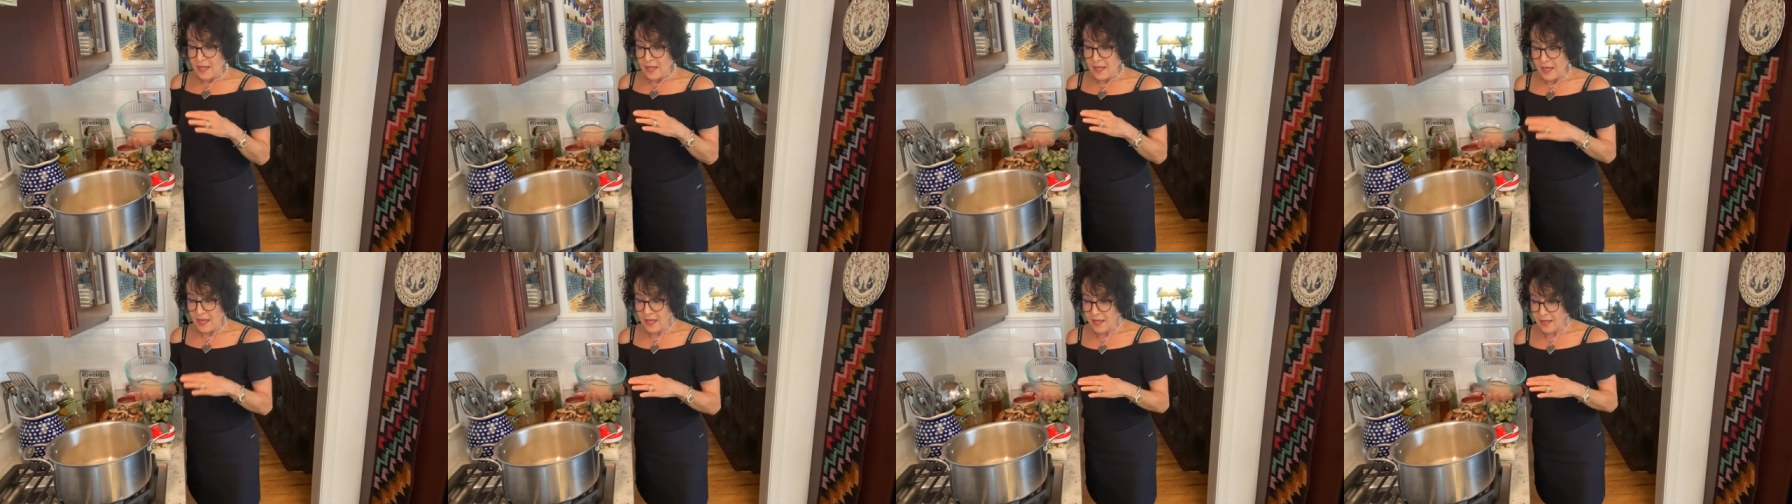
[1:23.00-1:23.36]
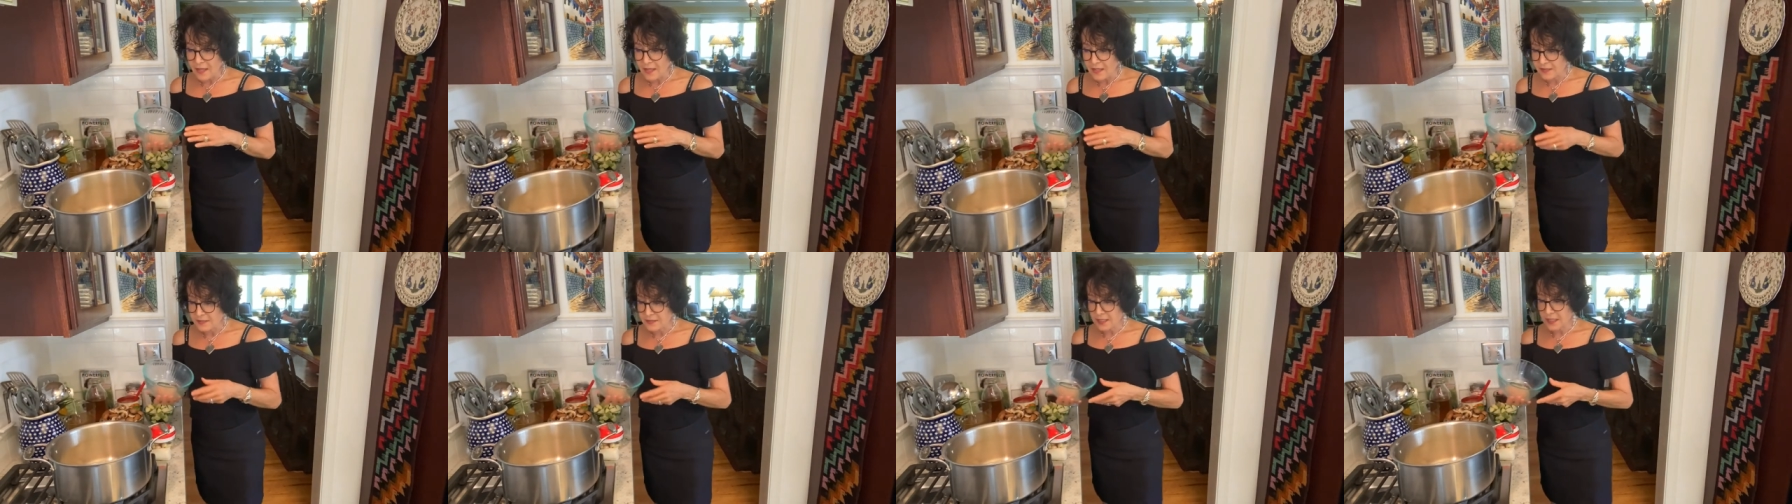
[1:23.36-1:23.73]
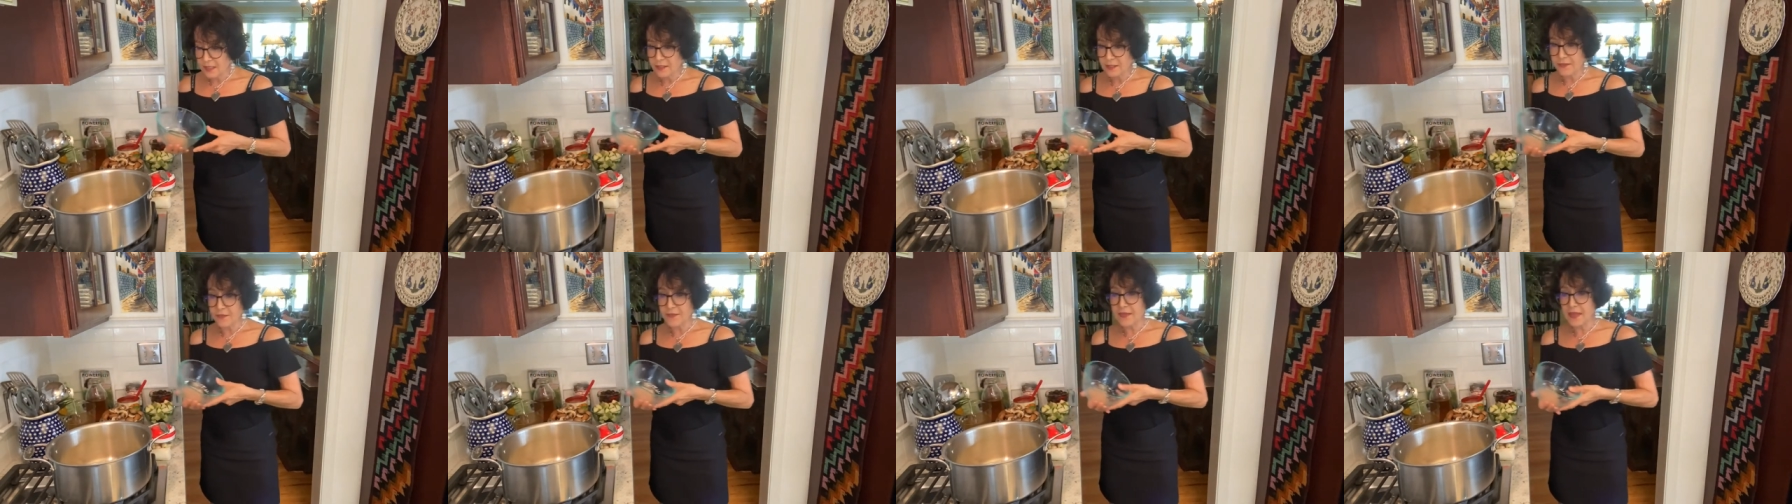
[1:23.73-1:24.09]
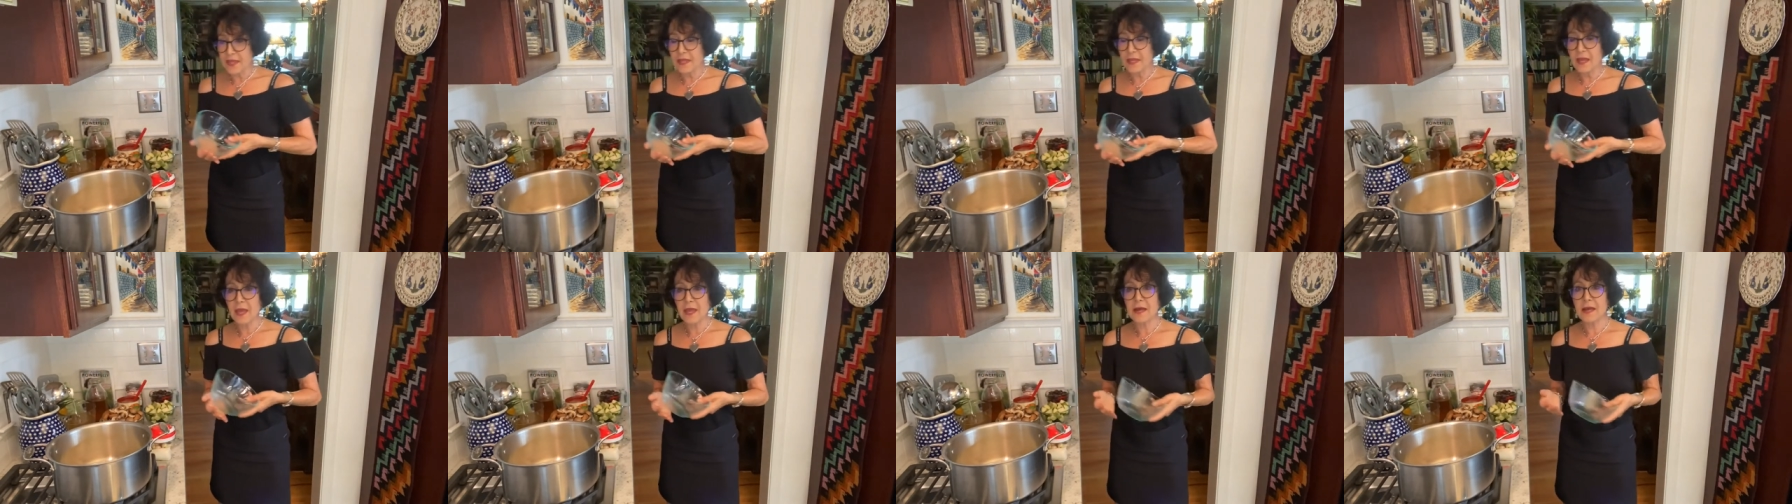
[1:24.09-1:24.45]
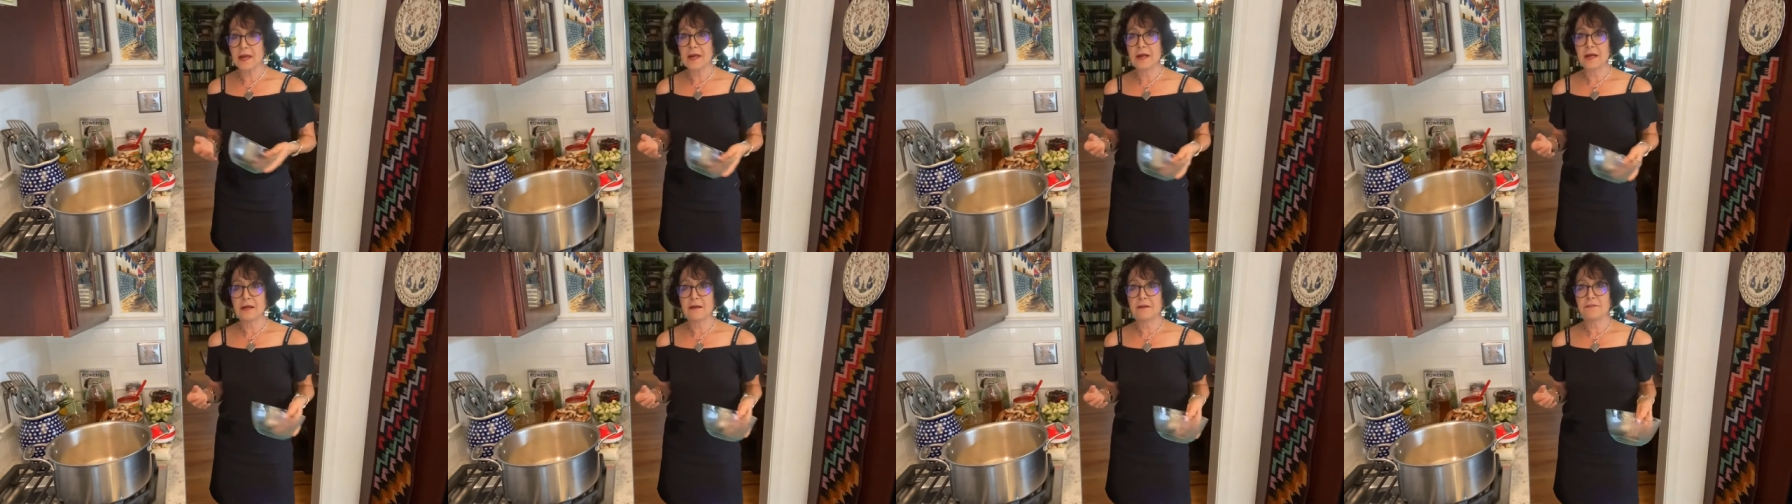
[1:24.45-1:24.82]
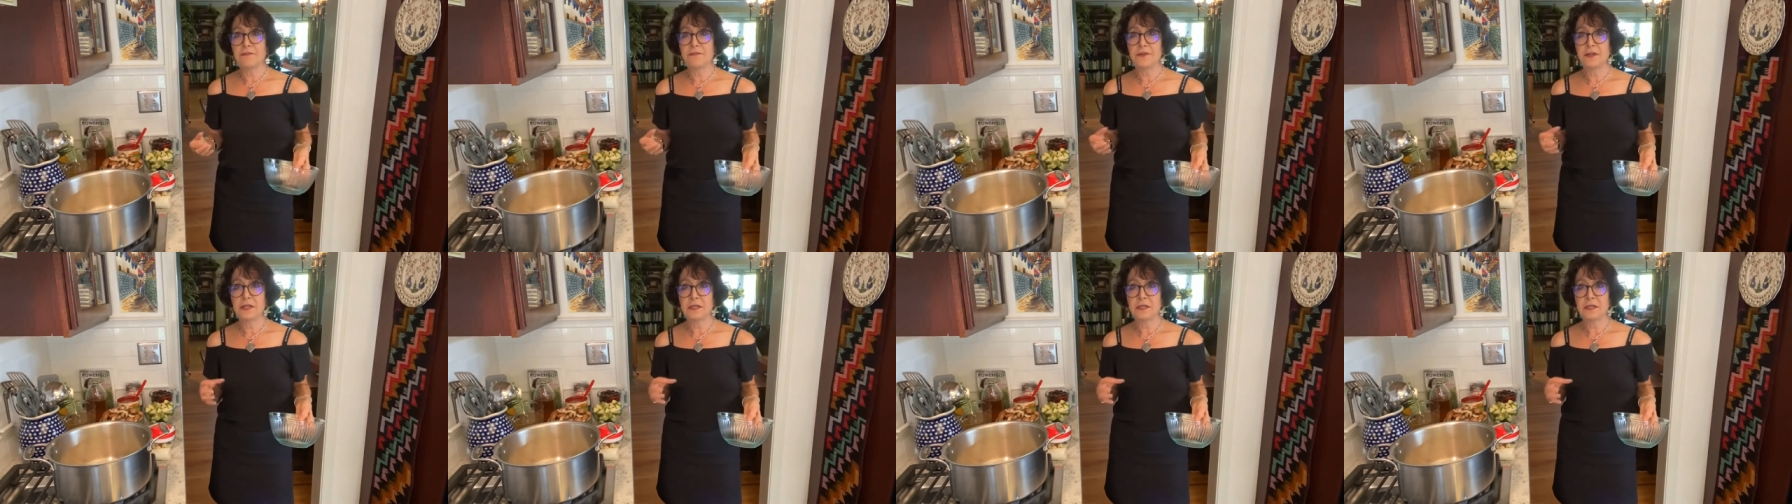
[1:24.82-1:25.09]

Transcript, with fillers: And they have